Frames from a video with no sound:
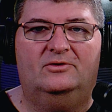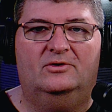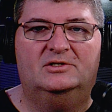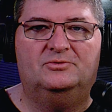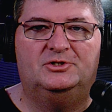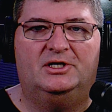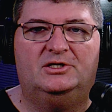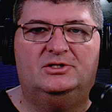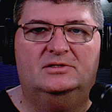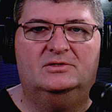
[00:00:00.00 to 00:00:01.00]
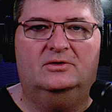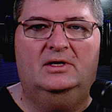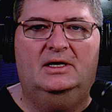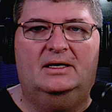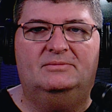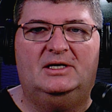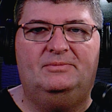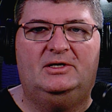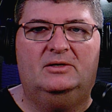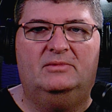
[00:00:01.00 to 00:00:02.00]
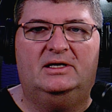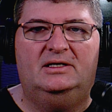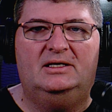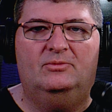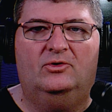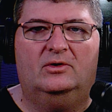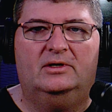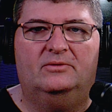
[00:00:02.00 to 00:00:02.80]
noise rejection. So I'm typing on my keyboard